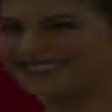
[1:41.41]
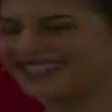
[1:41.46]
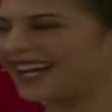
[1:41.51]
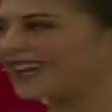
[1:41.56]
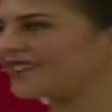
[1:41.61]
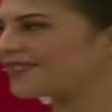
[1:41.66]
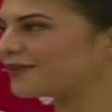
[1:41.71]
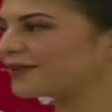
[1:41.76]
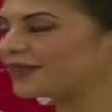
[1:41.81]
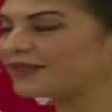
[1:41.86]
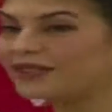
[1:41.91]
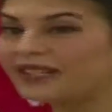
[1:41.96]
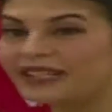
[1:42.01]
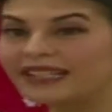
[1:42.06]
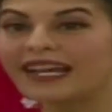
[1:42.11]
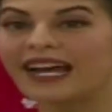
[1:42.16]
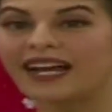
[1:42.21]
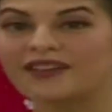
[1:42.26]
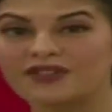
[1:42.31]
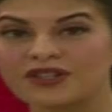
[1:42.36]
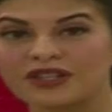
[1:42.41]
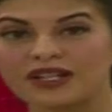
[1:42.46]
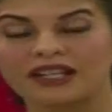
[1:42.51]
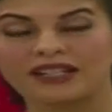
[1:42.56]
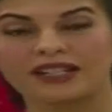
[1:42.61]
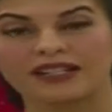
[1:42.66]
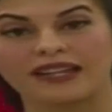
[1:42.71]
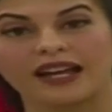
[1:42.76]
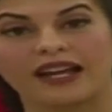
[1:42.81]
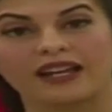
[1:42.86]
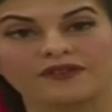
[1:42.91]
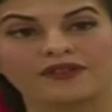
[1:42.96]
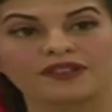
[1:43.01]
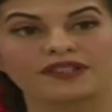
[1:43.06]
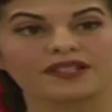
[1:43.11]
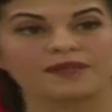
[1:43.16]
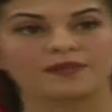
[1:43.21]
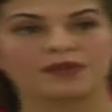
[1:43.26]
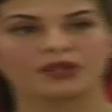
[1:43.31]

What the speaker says: And we really have Shanali to thank for this